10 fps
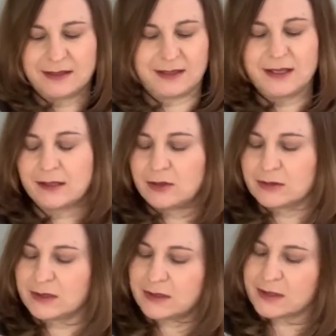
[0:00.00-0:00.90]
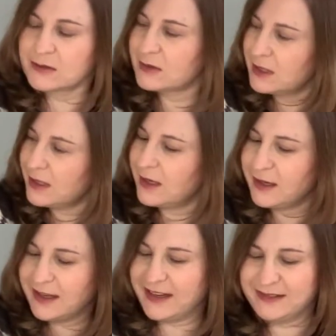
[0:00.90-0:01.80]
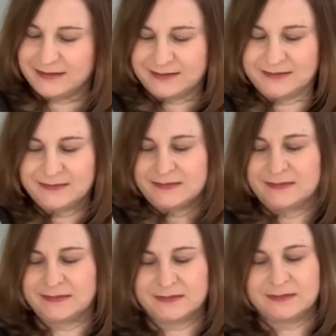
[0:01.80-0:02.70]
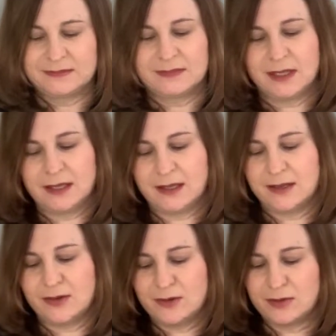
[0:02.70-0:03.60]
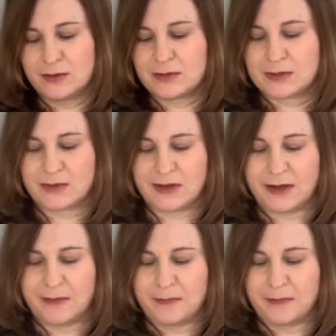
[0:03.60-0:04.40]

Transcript: Hello, Dersu. Yeah. I know you was waiting.